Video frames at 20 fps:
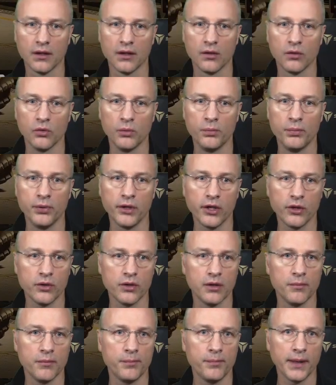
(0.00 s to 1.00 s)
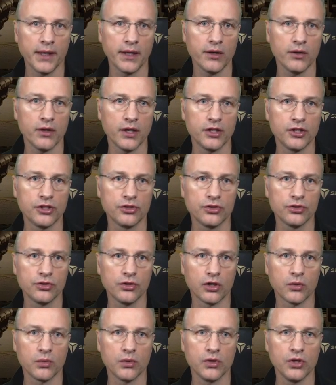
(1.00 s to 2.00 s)
We'll pick out a
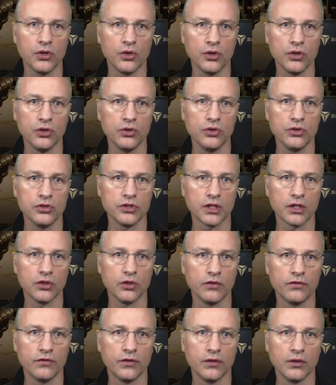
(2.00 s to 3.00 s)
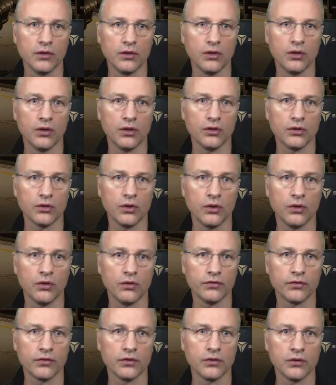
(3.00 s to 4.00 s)
truck we're not using an awful lot
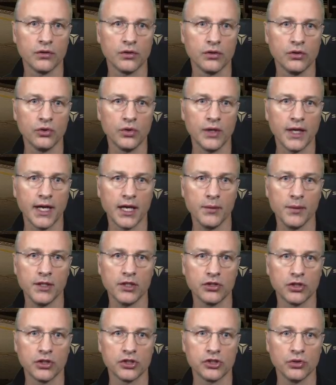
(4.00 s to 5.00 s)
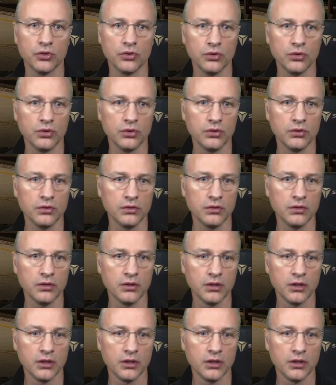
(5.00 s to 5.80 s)
of. No highway trucks to own.